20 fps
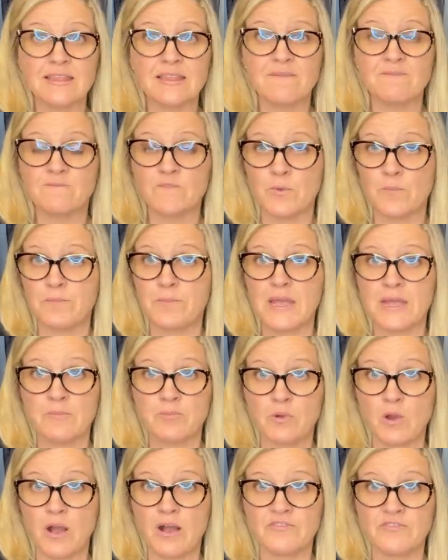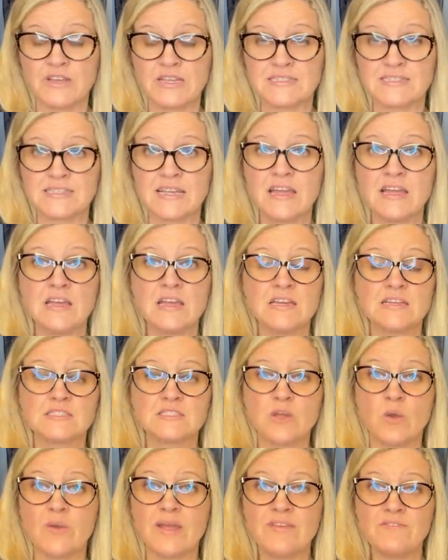them for big profits.
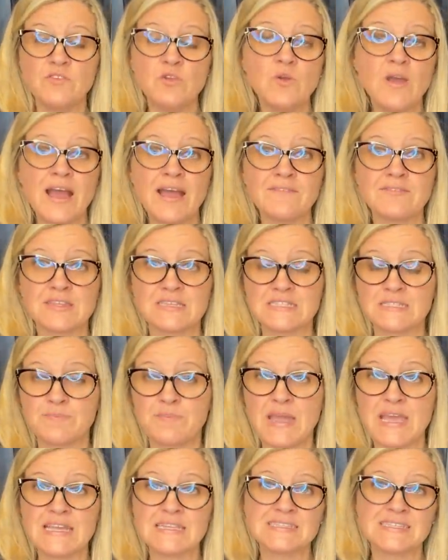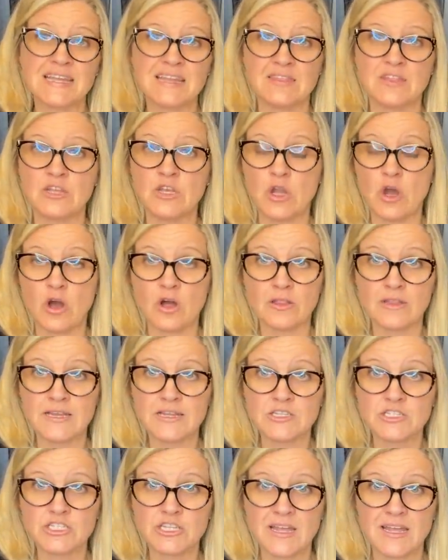So if you have the space and the
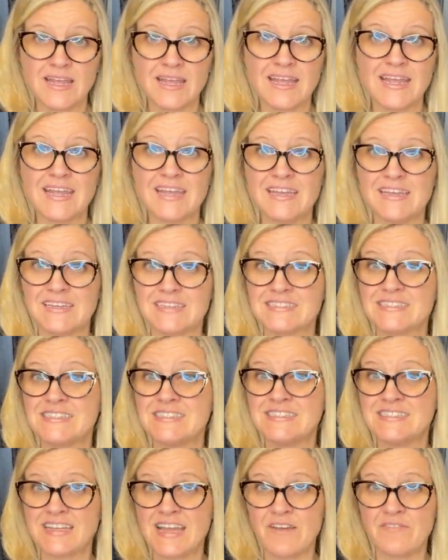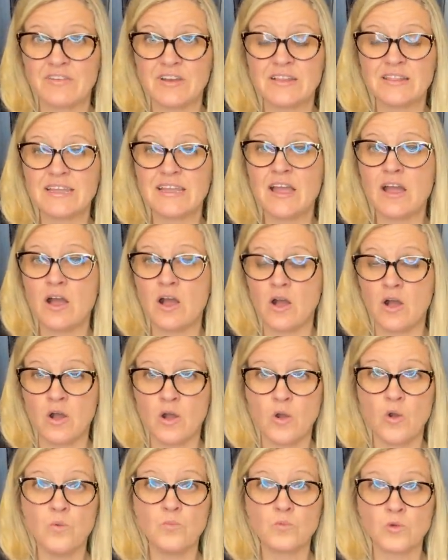knowledge, it is definitely a
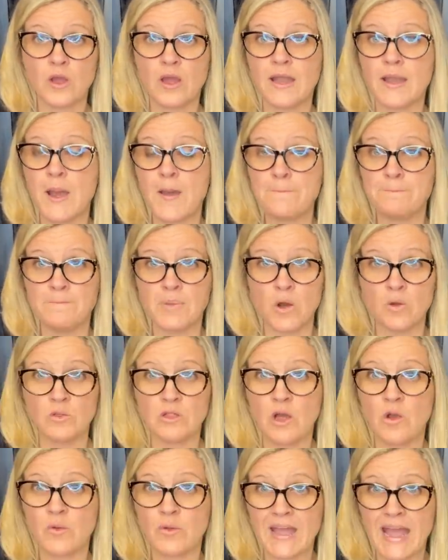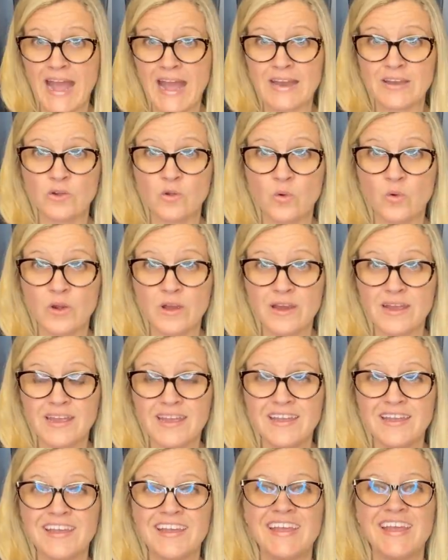home run B O L O
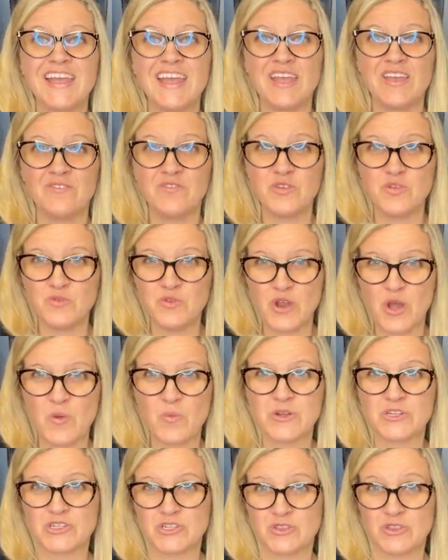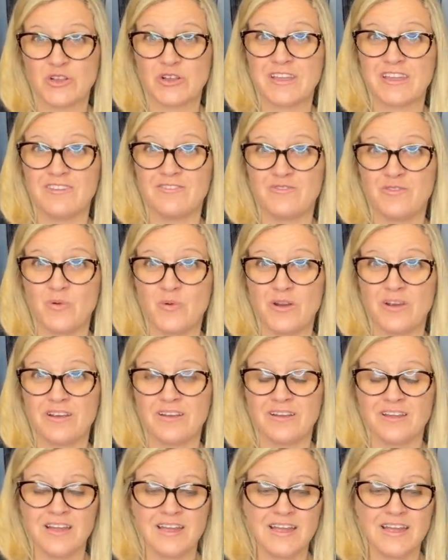category if you know what you're looking for.